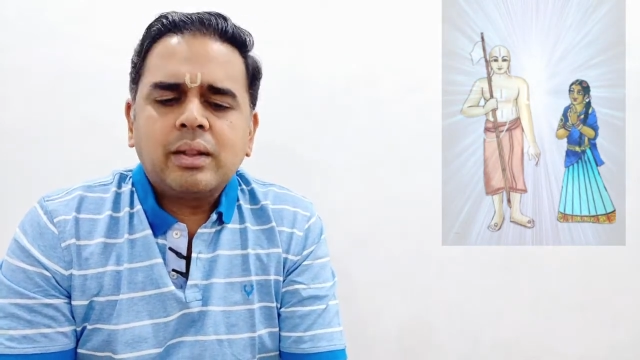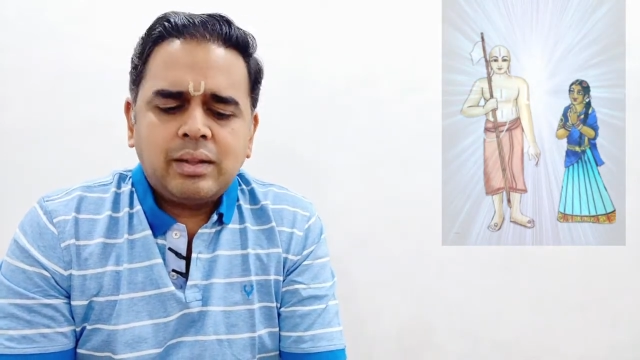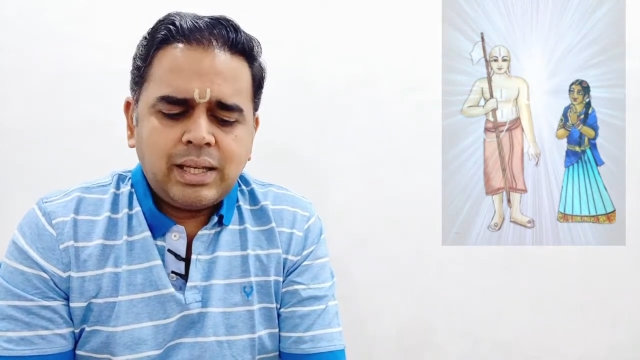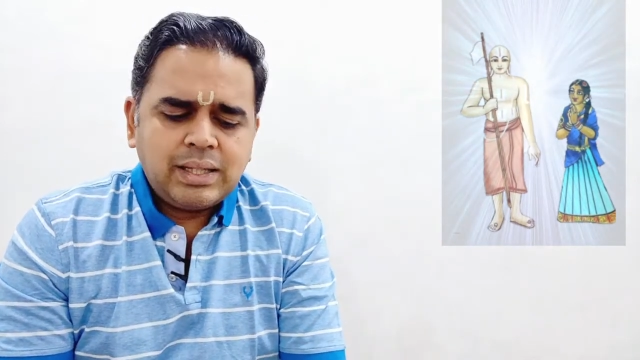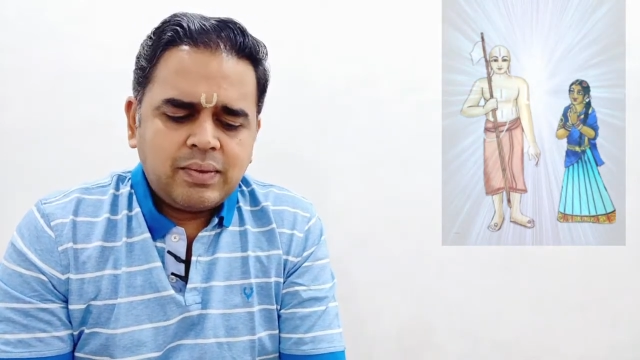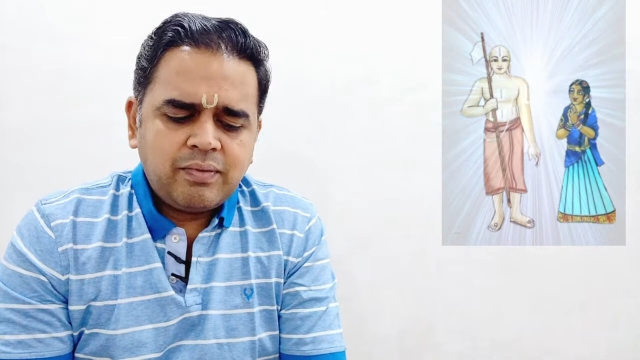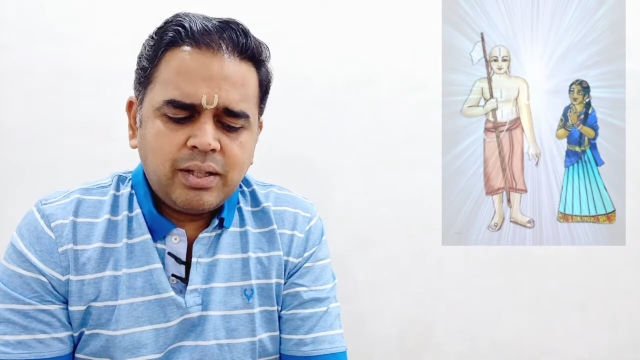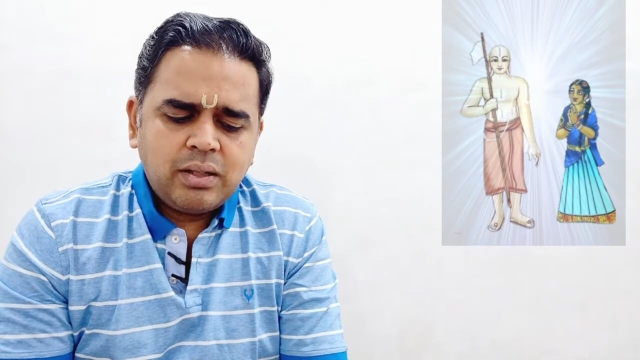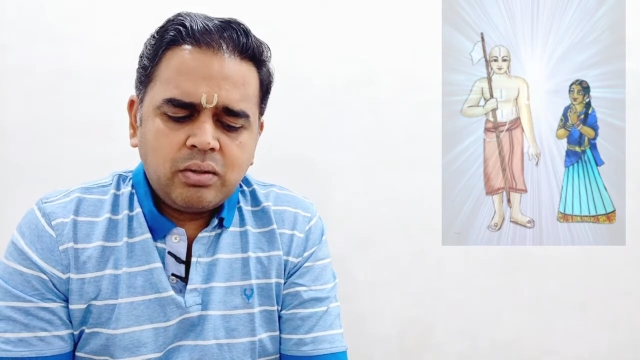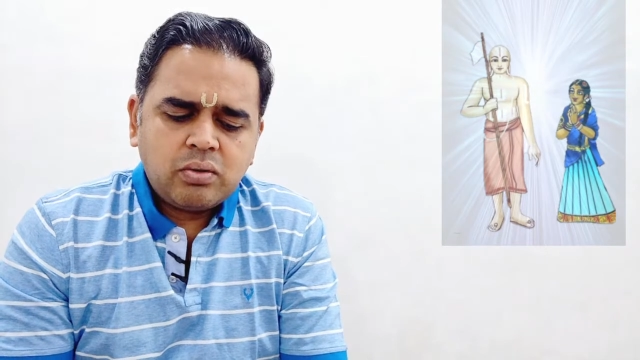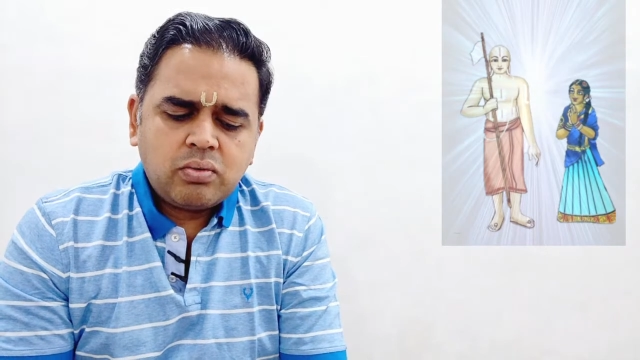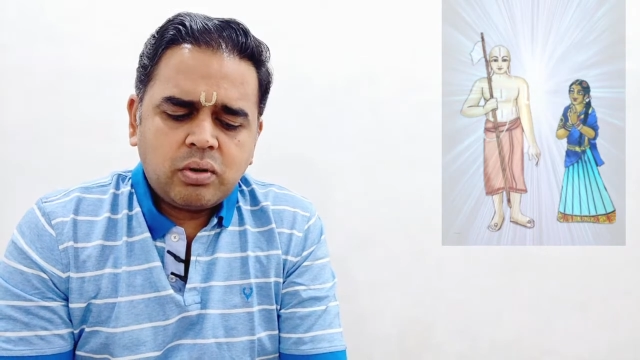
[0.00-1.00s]
that's
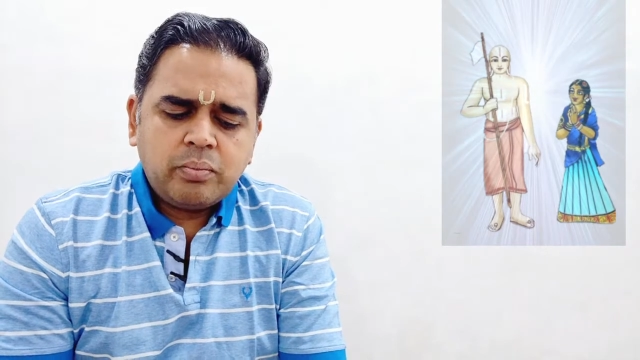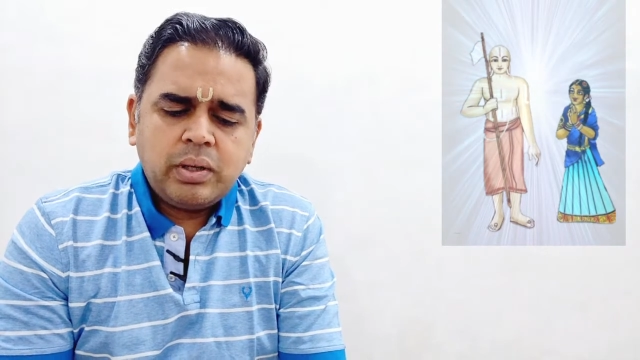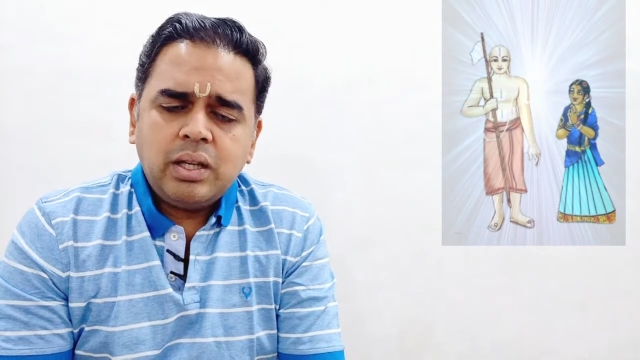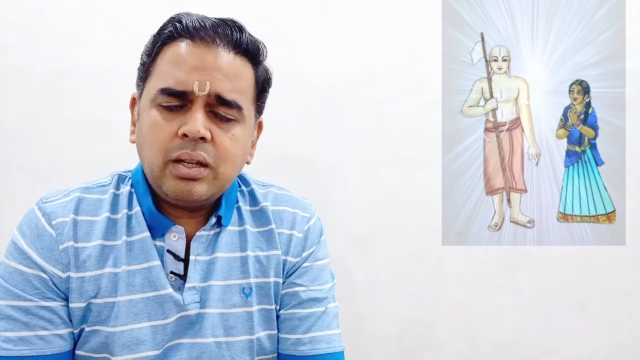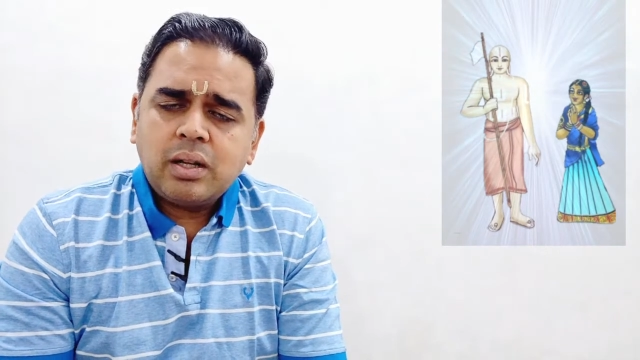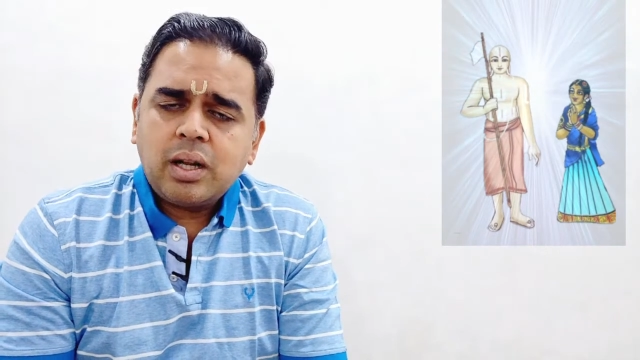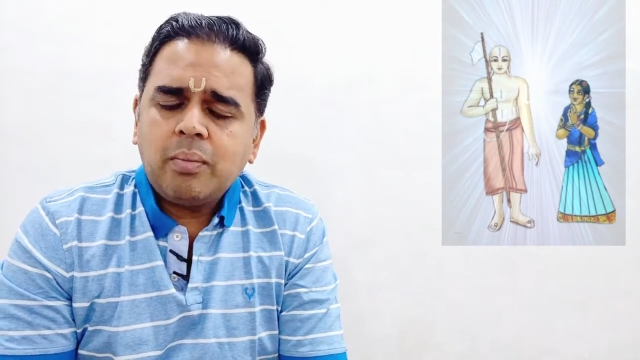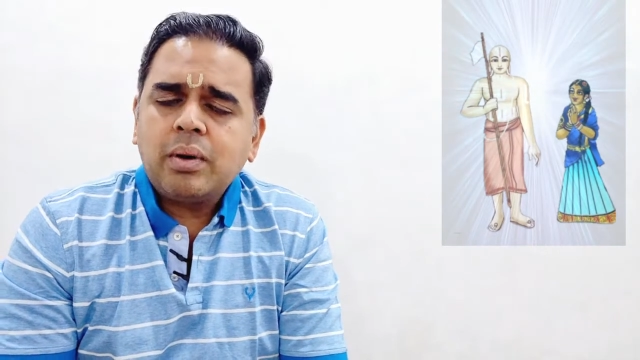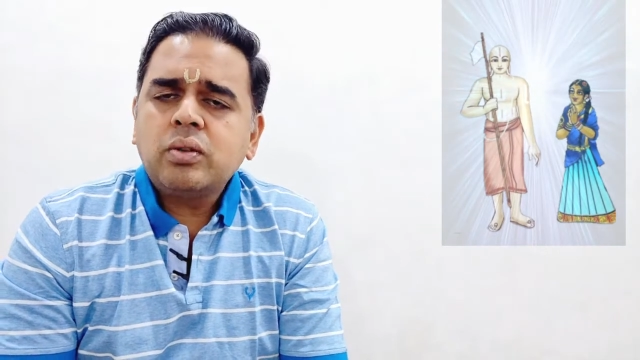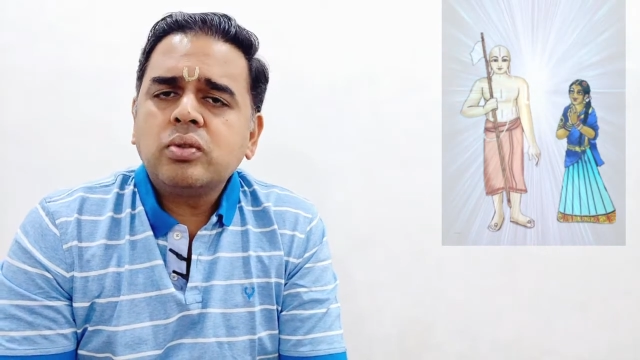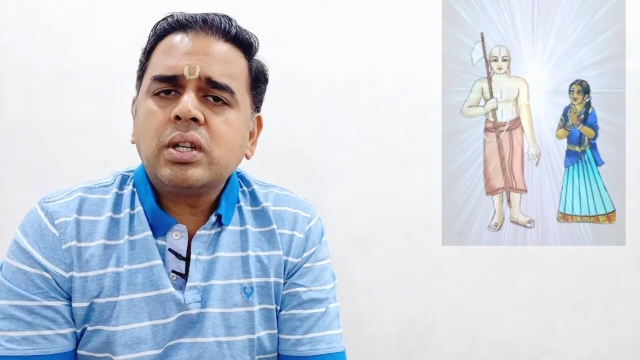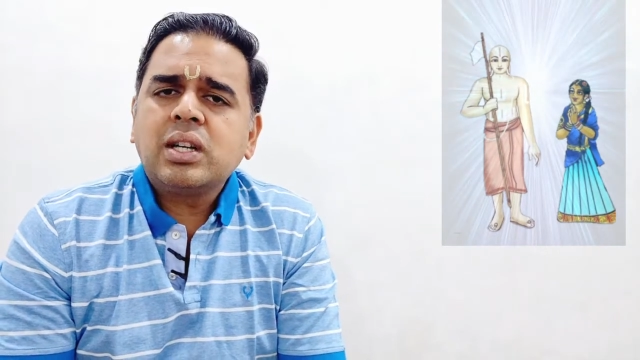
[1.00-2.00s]
when Swami
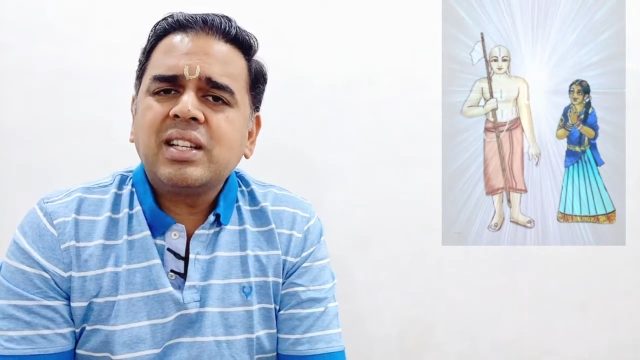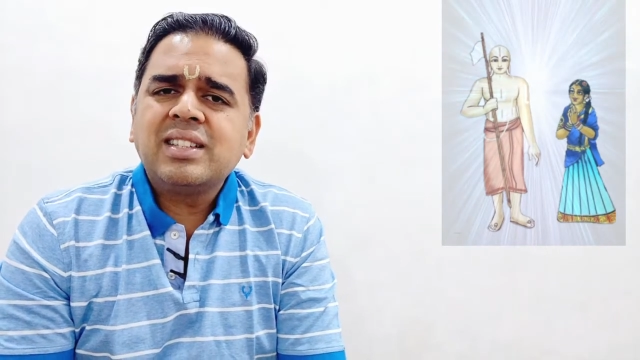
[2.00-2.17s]
Ramanuja